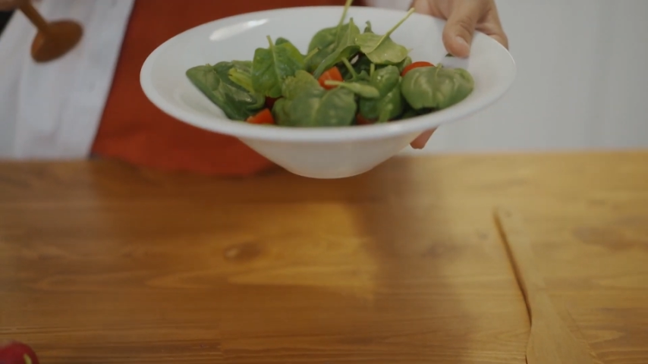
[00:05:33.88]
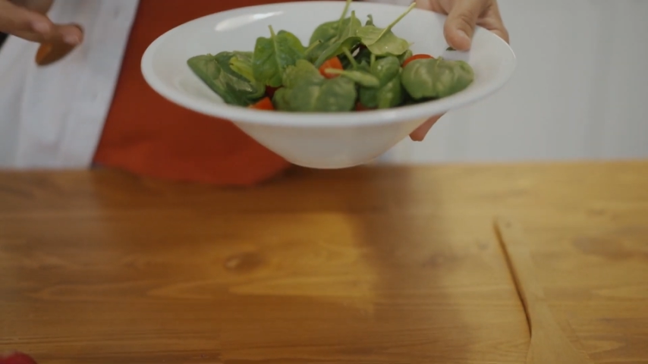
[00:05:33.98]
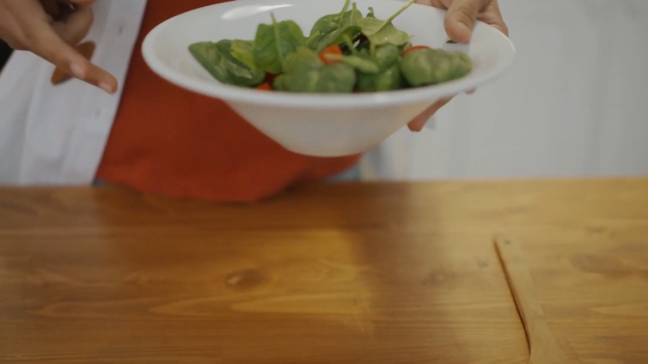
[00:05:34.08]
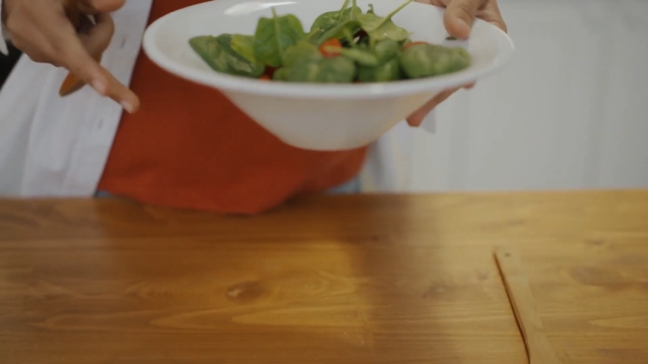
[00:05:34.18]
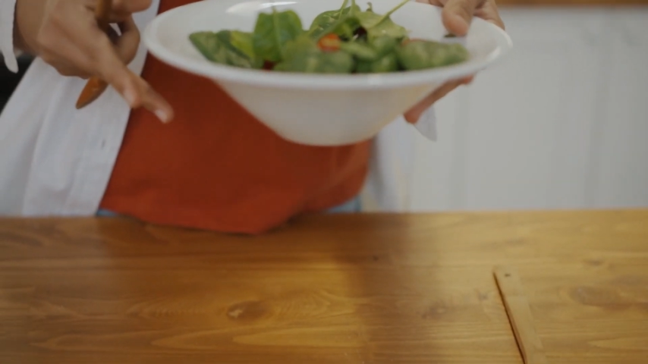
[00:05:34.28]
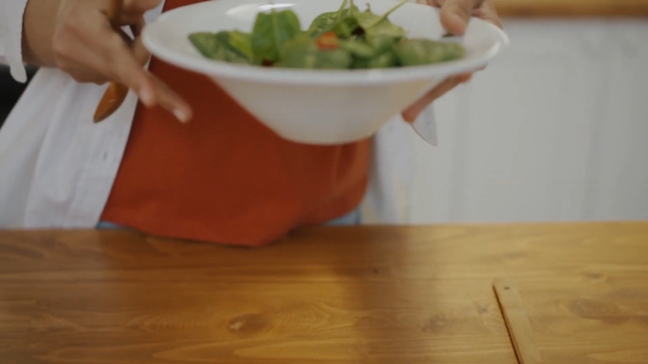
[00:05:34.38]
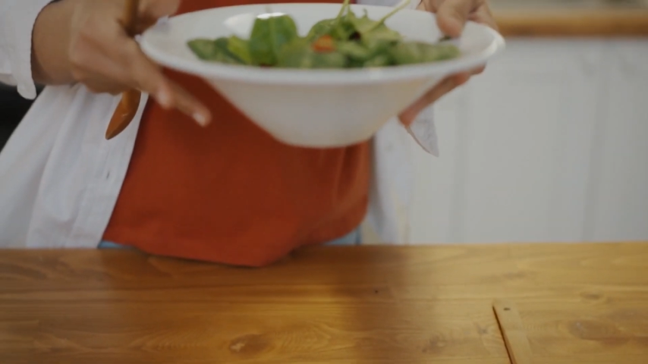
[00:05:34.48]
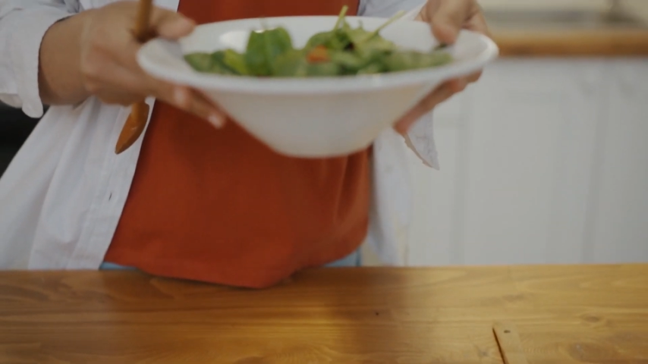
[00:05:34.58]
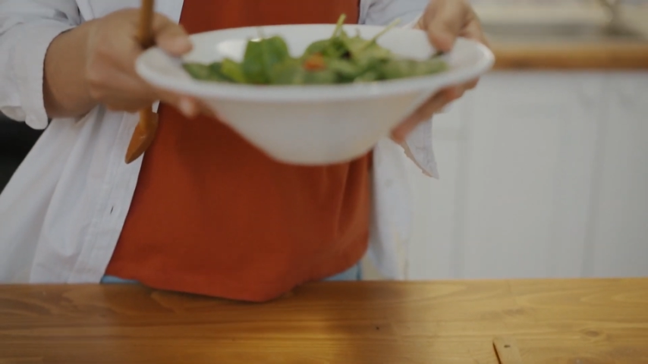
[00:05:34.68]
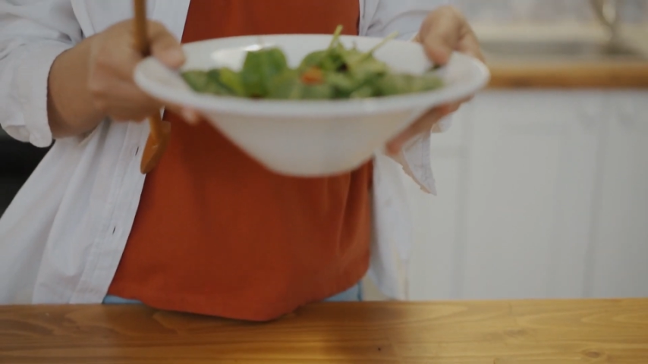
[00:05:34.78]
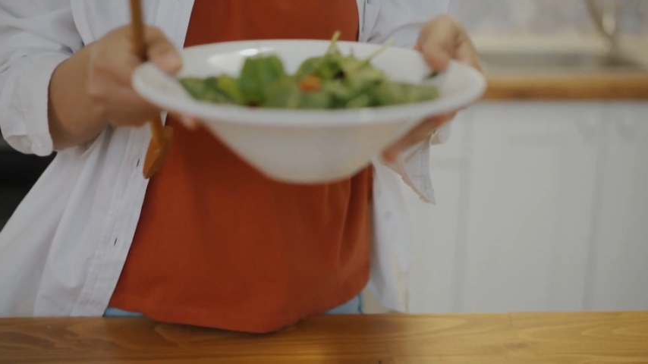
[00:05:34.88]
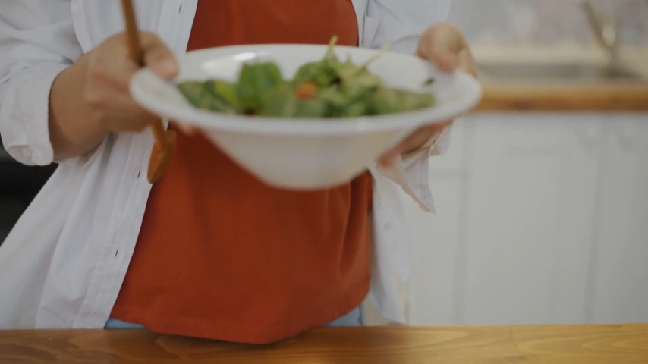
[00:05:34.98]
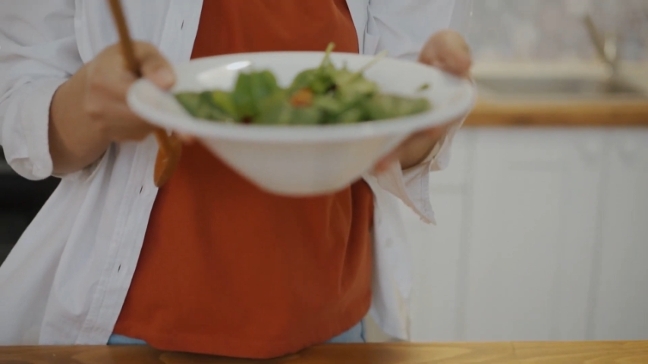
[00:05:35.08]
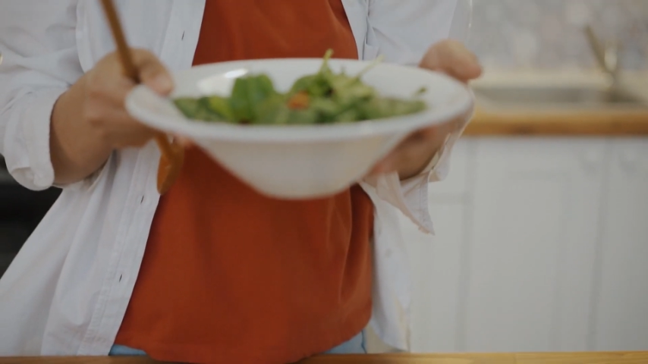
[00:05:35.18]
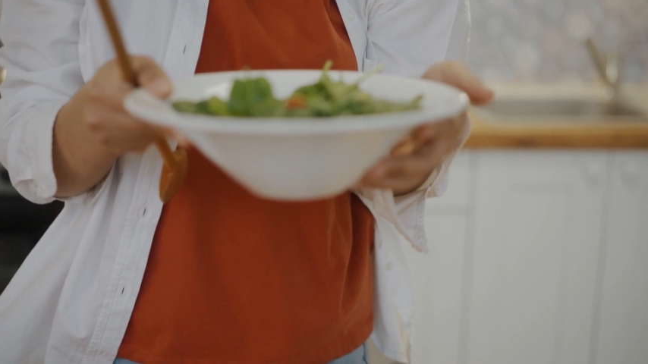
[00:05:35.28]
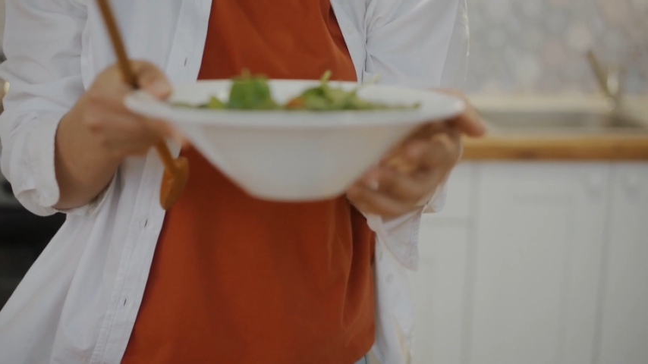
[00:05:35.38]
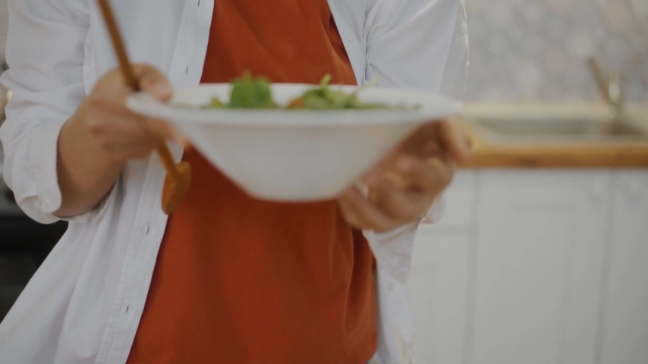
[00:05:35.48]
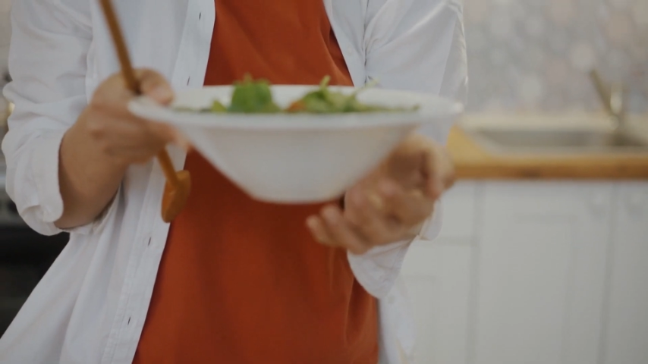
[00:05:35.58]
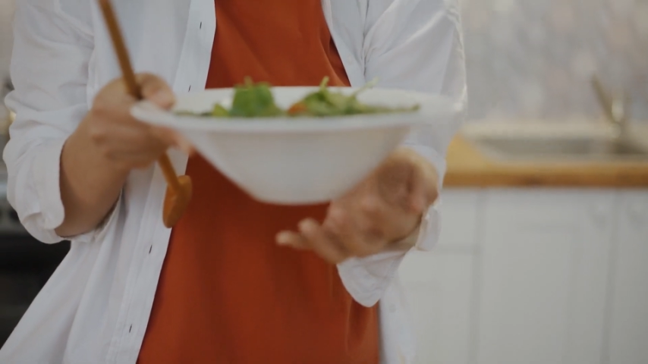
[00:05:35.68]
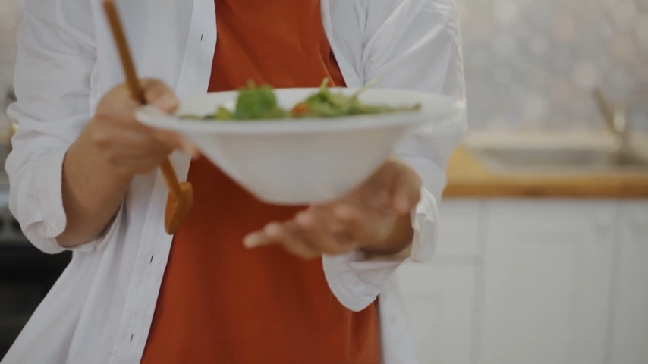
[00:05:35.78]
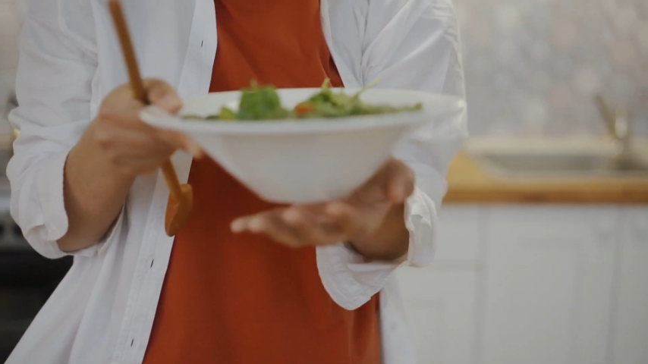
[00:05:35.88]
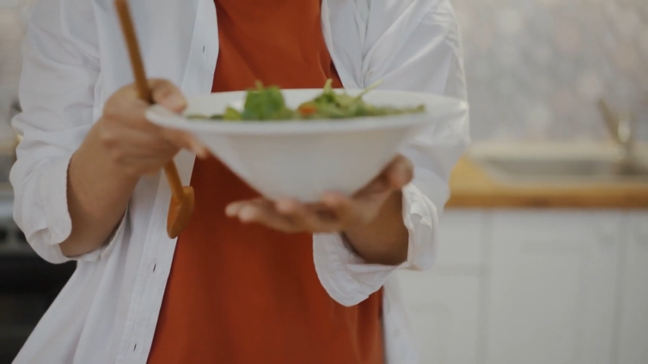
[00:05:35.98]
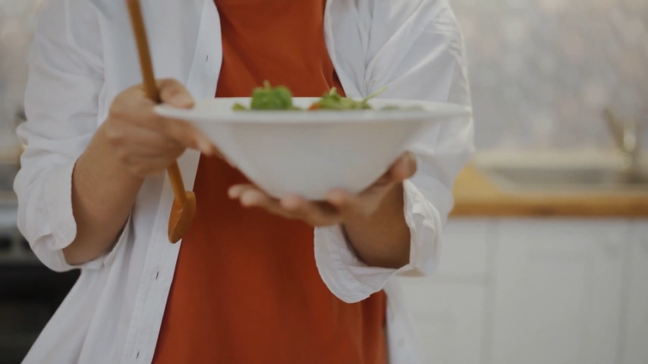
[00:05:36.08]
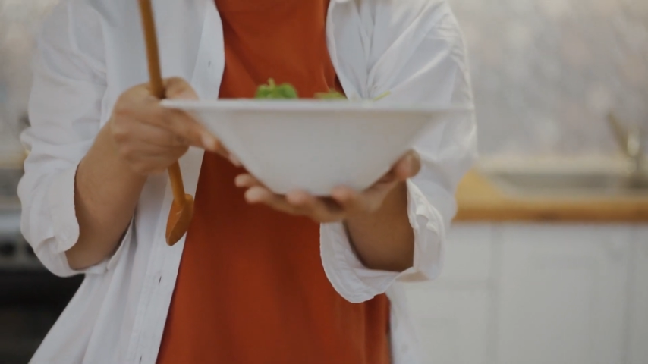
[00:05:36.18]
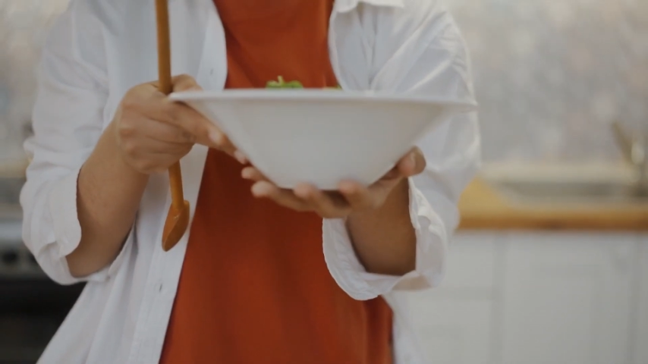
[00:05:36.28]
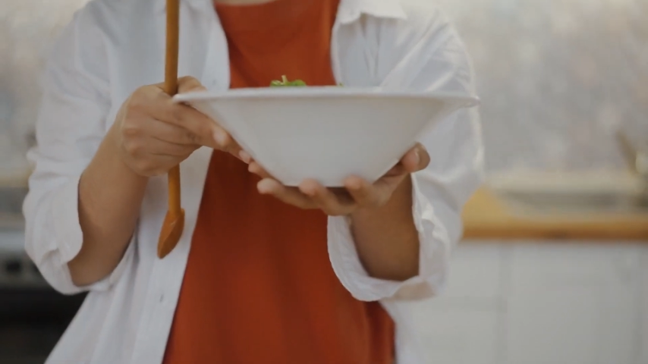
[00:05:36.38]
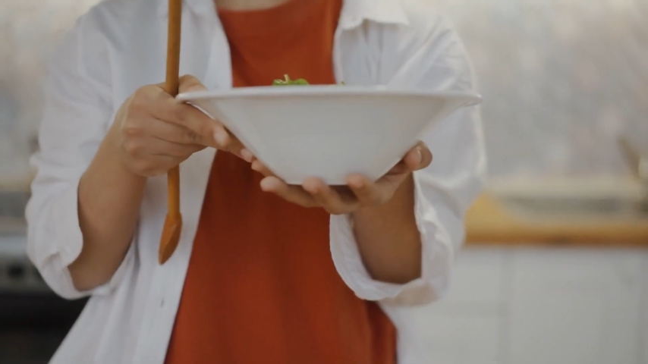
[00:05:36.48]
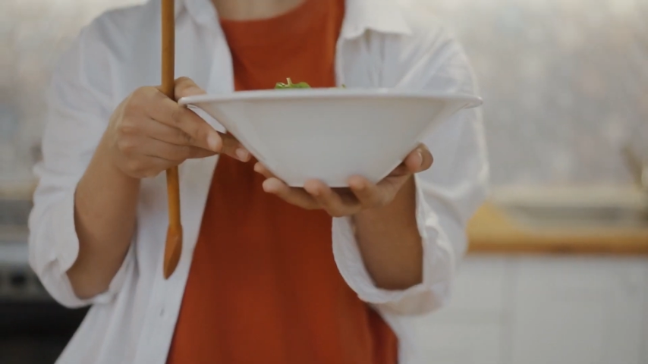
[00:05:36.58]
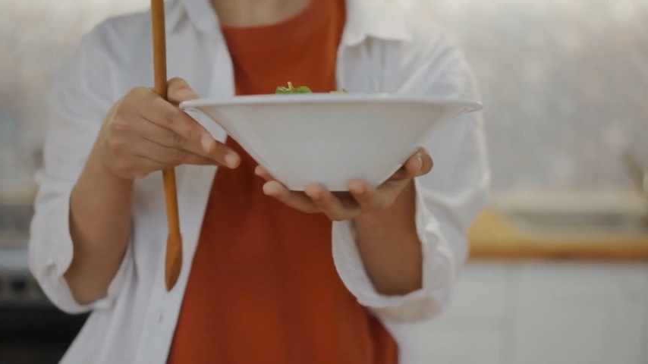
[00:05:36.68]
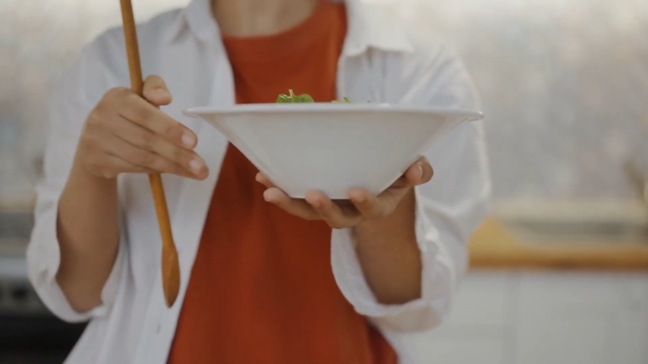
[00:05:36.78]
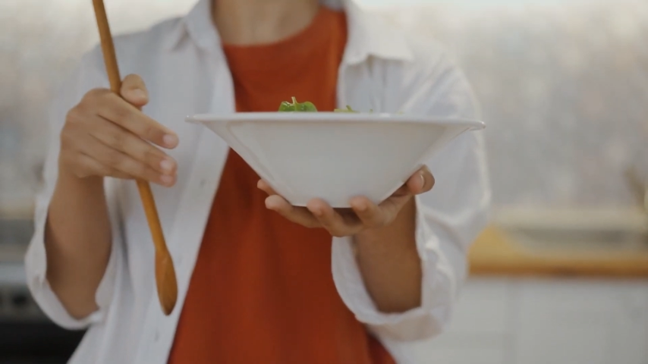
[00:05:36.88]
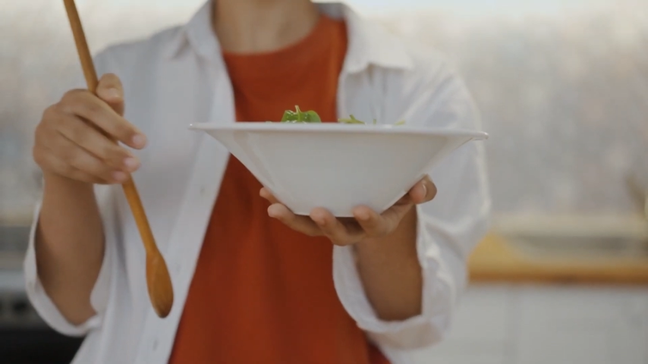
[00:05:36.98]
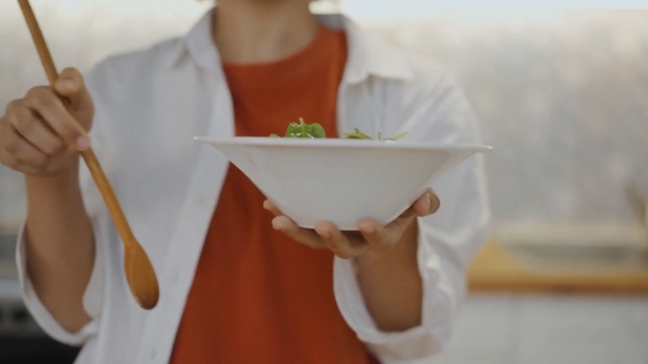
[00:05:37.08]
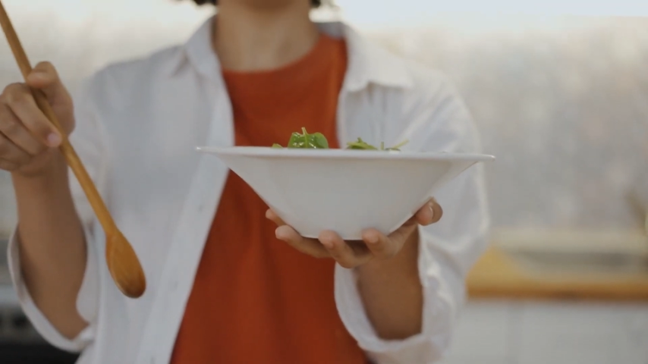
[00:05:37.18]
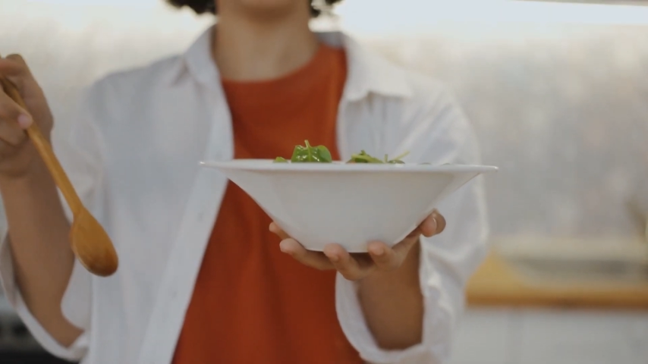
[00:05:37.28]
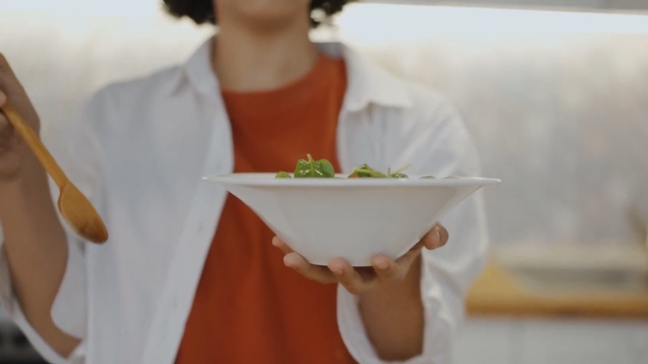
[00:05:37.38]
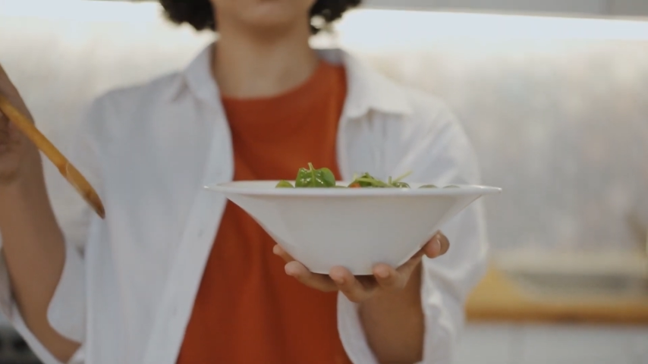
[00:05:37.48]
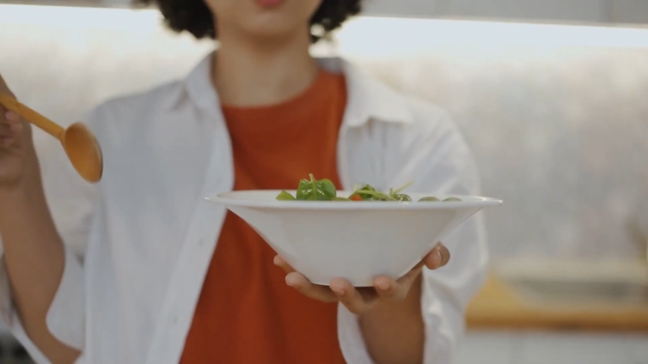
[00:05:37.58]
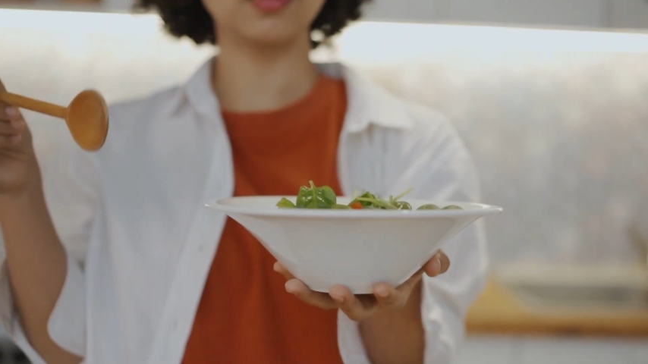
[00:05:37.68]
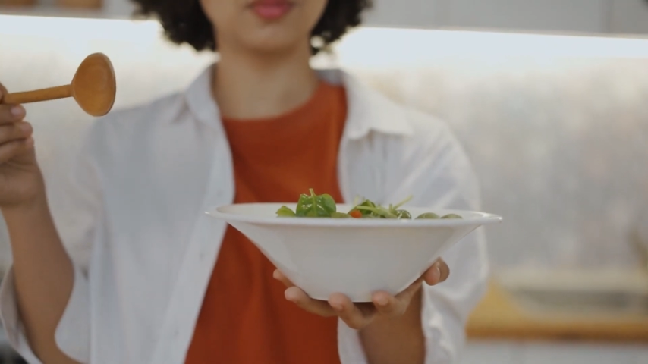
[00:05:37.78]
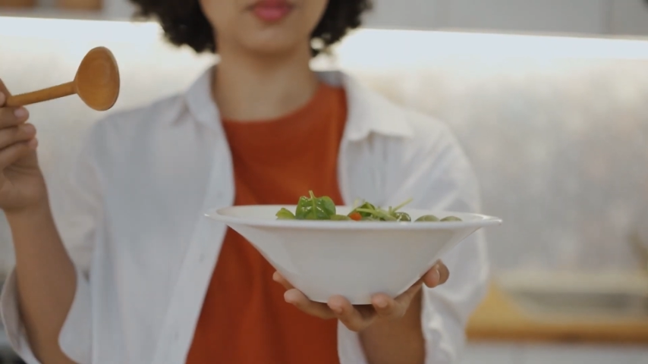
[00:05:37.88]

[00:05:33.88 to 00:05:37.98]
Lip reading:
Nobody's mouth can be seen.